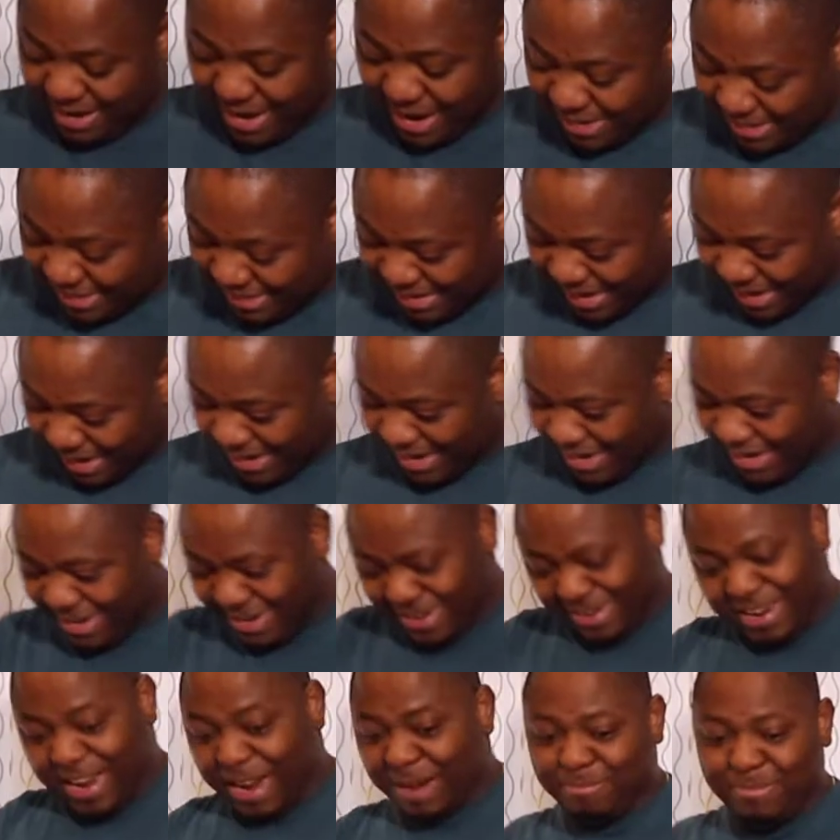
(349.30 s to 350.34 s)
that's it.
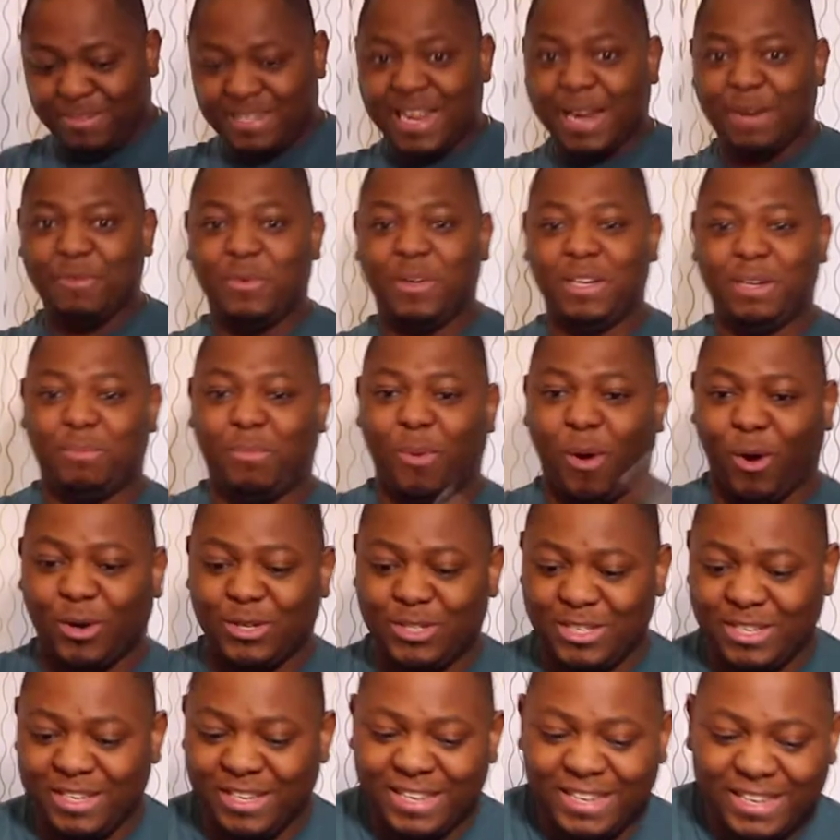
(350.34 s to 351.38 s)
I'm done with the box.